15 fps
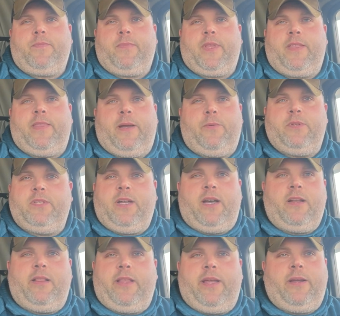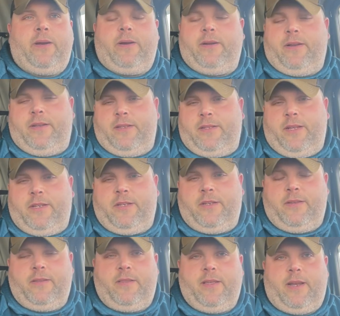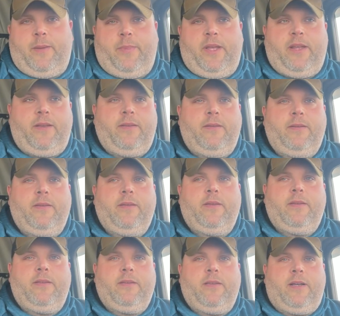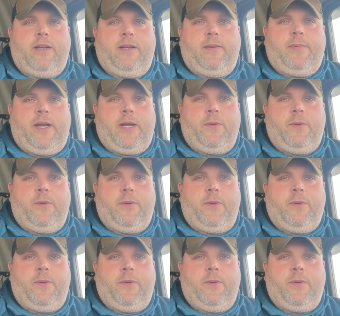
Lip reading: was not a lighthearted decision that I made. I